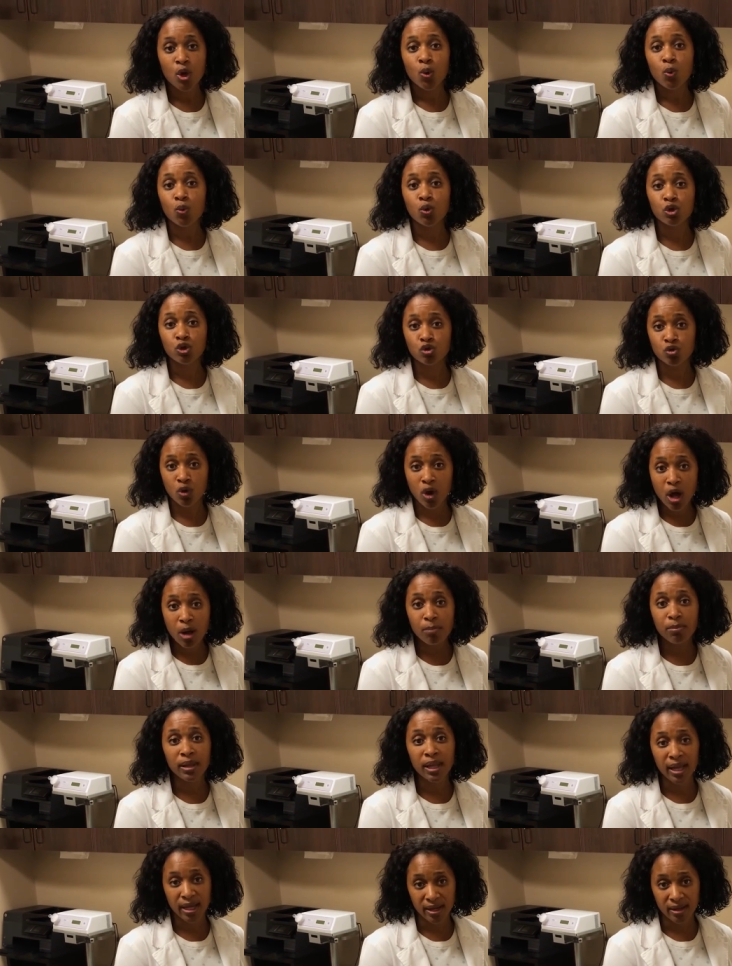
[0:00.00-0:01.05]
We'll draw
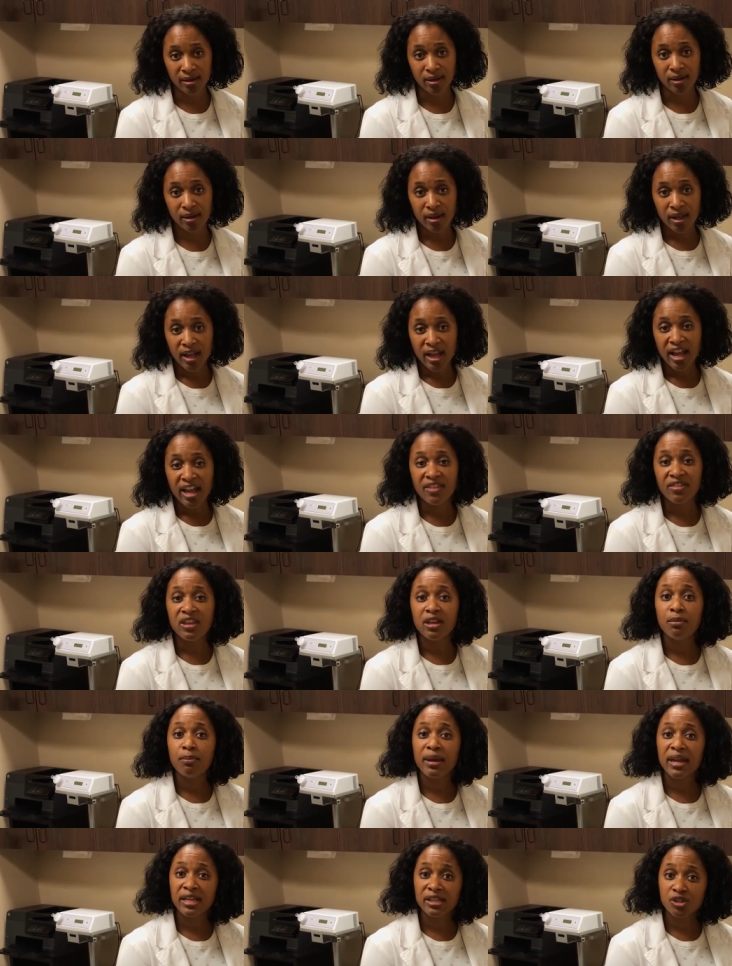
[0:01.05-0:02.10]
blood, and then
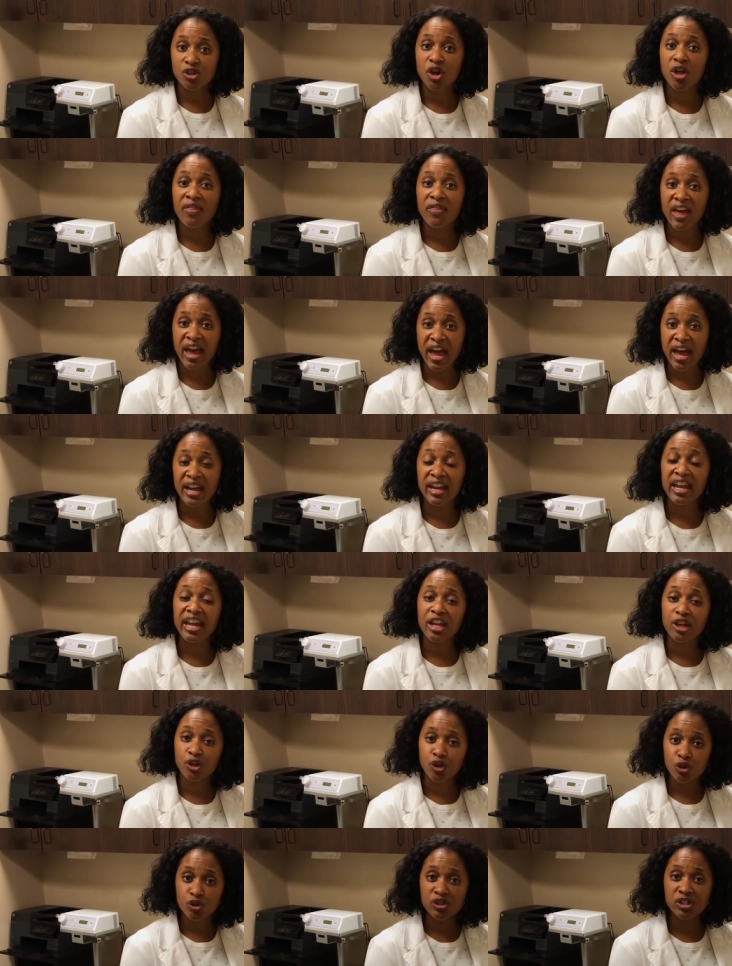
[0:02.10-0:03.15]
based on that
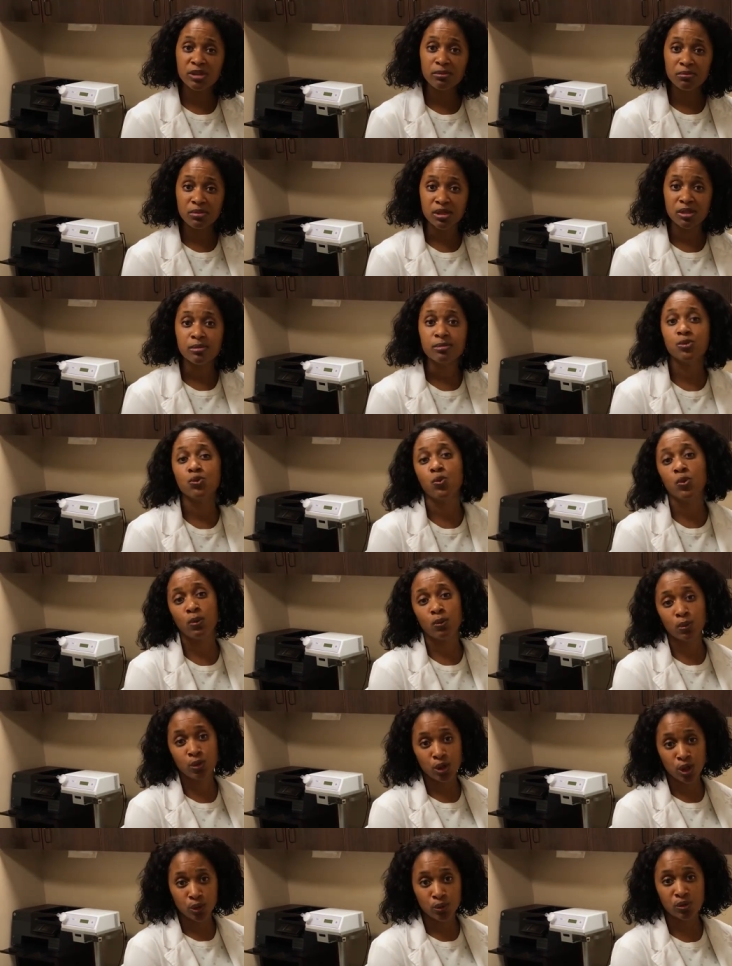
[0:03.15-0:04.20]
and your symptoms, we will
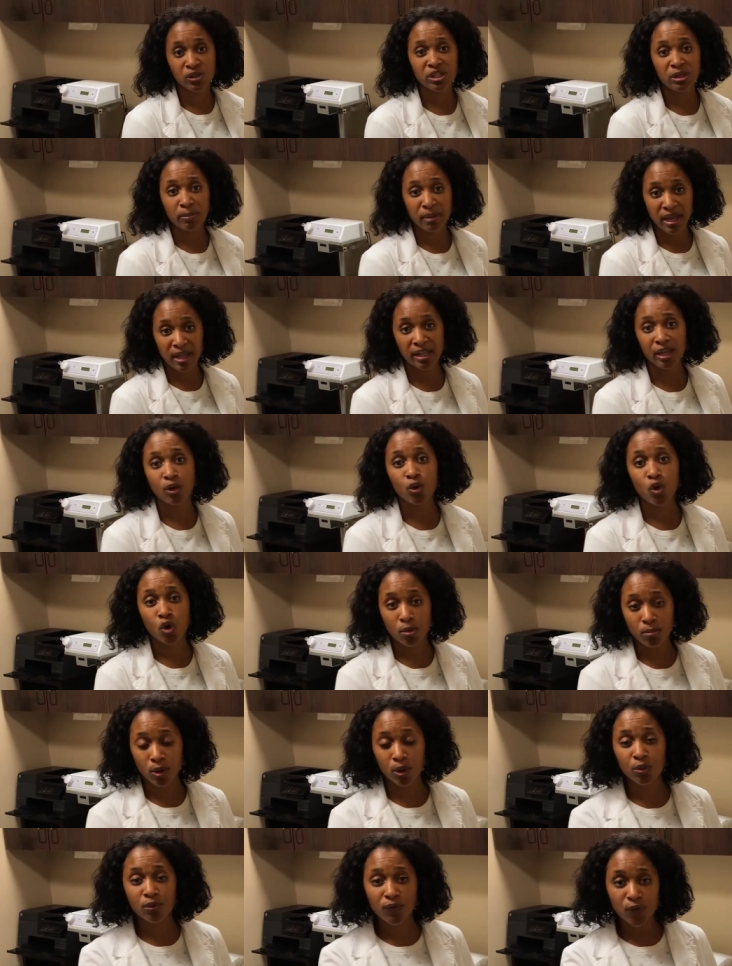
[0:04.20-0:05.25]
dose the pellet
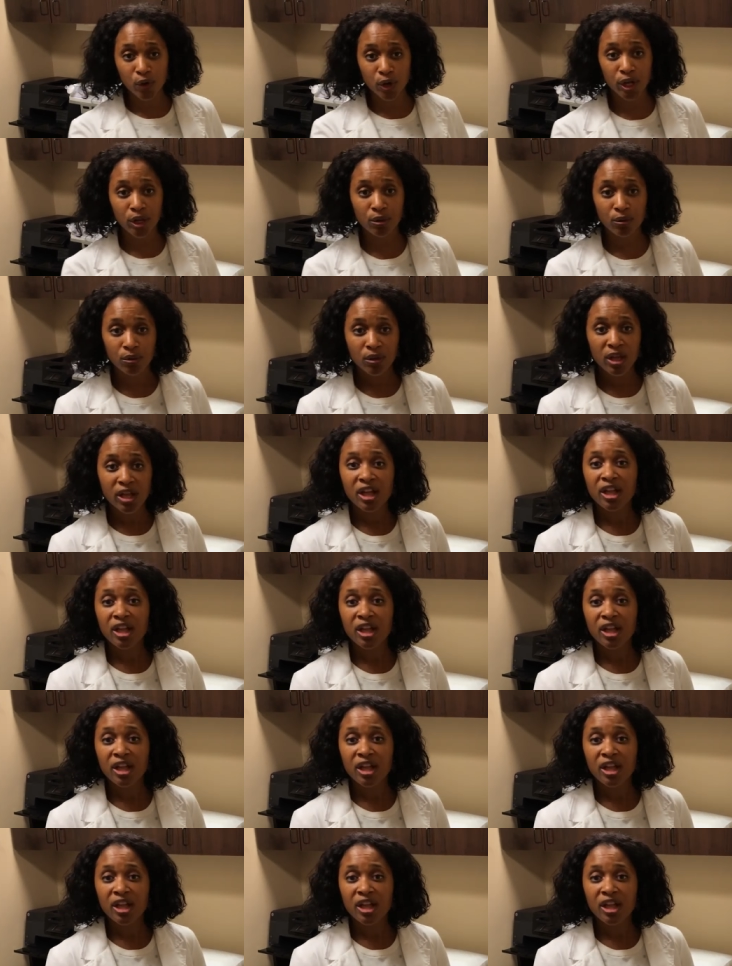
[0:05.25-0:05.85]
hormone for you.